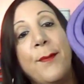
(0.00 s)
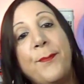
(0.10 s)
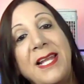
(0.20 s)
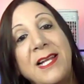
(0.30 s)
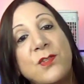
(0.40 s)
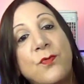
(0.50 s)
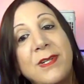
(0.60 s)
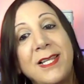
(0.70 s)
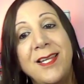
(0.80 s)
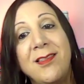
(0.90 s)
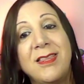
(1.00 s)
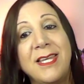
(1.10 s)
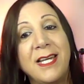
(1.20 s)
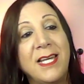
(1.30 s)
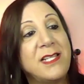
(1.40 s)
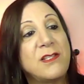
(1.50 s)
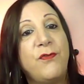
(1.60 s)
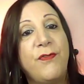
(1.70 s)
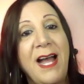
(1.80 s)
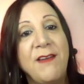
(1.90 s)
But it's really thick. It's
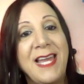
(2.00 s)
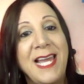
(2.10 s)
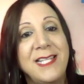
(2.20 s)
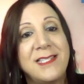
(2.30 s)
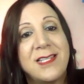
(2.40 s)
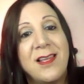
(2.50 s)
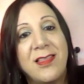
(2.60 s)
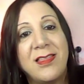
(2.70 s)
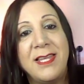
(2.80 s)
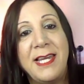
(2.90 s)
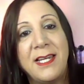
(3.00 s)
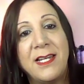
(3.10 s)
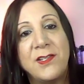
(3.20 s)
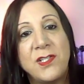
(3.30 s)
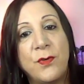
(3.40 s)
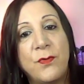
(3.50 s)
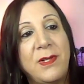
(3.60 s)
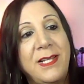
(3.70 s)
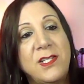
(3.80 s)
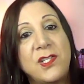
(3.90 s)
five eighths thick, so
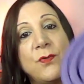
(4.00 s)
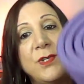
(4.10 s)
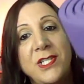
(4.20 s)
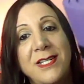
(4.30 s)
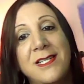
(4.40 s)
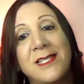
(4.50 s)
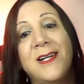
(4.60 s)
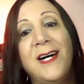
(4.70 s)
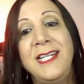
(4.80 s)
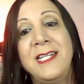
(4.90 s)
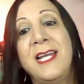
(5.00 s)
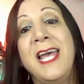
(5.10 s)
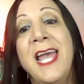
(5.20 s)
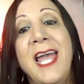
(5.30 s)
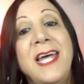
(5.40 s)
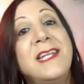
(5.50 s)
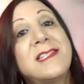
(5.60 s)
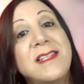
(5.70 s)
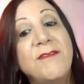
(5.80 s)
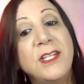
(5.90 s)
really squishy design. And
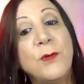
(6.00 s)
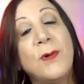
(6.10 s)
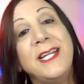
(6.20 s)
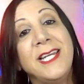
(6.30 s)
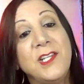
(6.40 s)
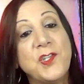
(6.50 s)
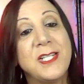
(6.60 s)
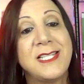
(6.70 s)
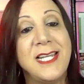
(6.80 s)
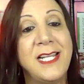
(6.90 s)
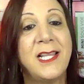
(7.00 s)
it's seventy-one inches in